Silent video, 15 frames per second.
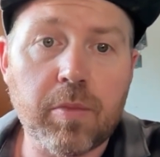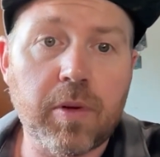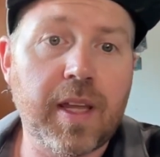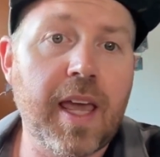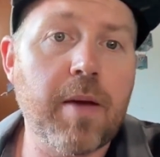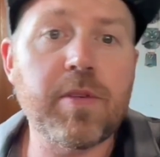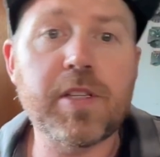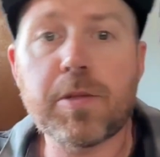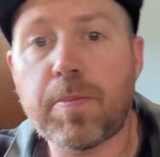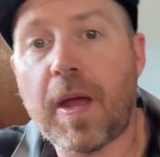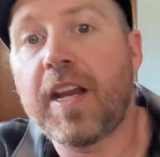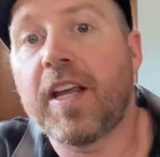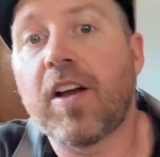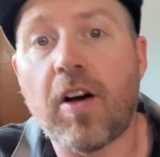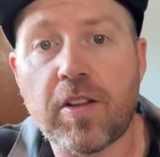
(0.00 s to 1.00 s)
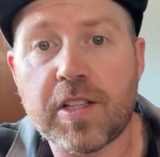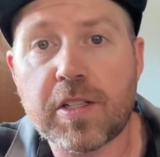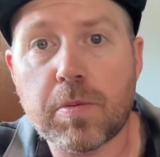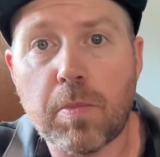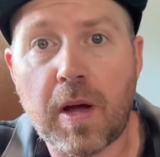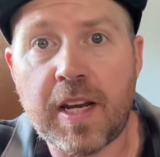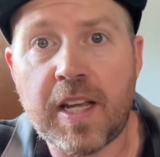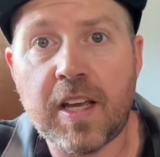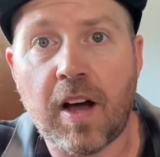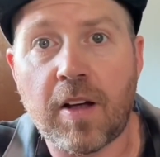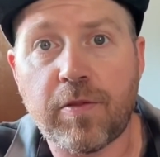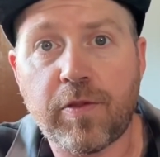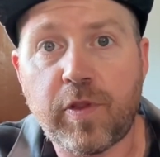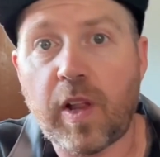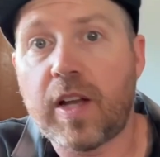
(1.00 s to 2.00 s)
We can't be spending all this money on
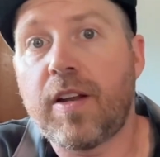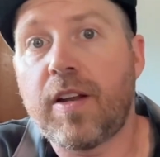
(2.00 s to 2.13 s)
flood